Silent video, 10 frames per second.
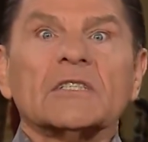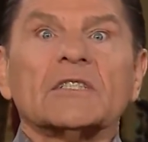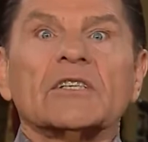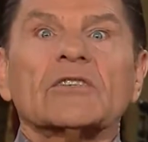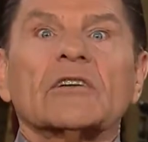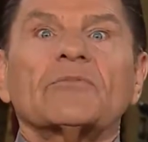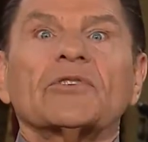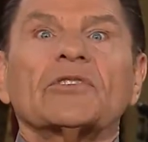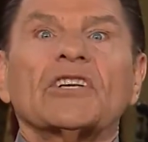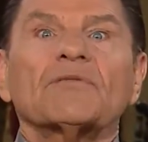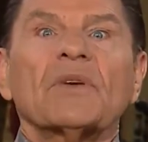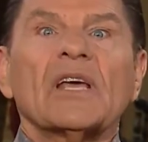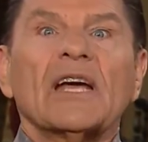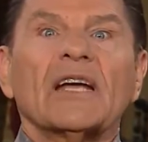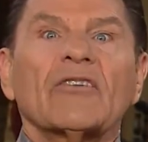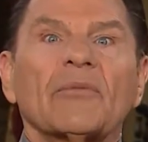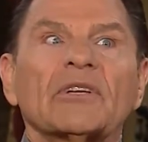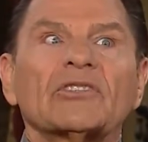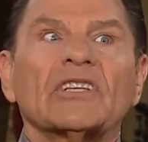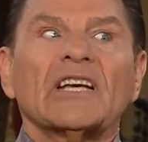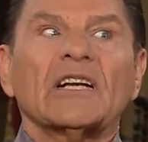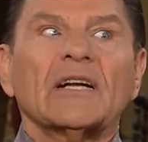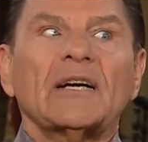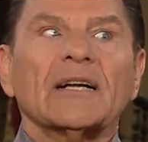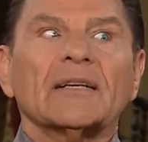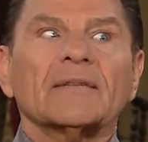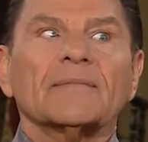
The scripture says, be angry, but sin not.